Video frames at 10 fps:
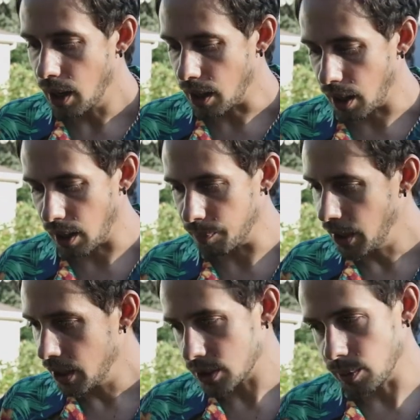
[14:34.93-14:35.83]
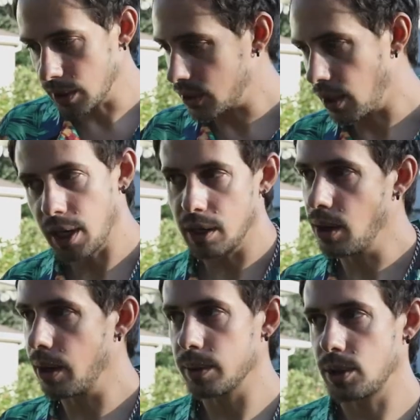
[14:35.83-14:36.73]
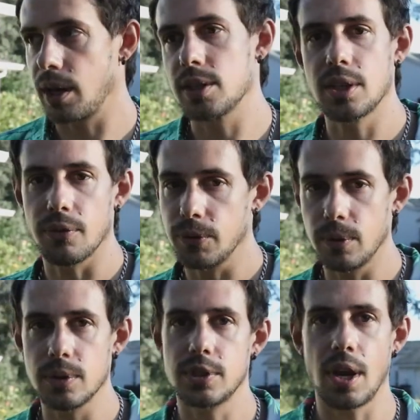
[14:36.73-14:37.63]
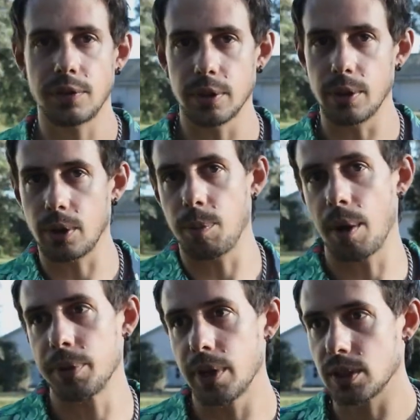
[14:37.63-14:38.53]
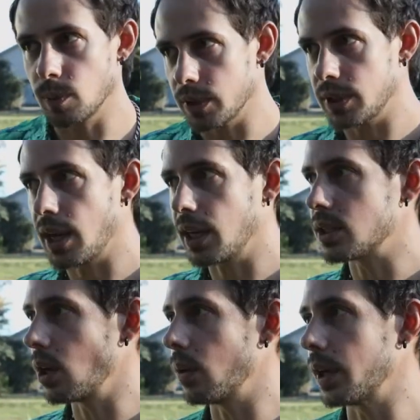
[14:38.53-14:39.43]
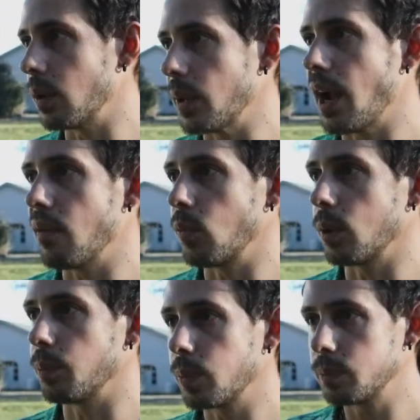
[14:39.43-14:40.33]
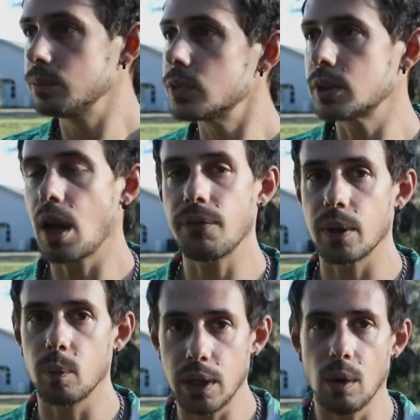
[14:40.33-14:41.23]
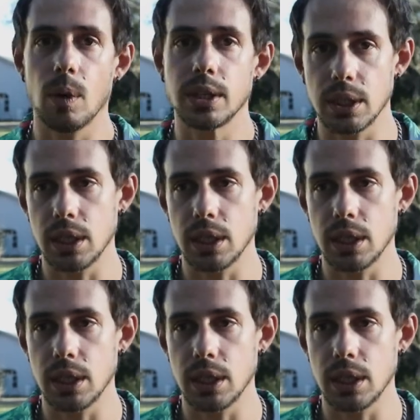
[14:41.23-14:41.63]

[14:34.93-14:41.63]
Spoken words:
So we can start getting going with trying to sell food and stuff to the local population. Once that gets going and we have more stuff, then we know what to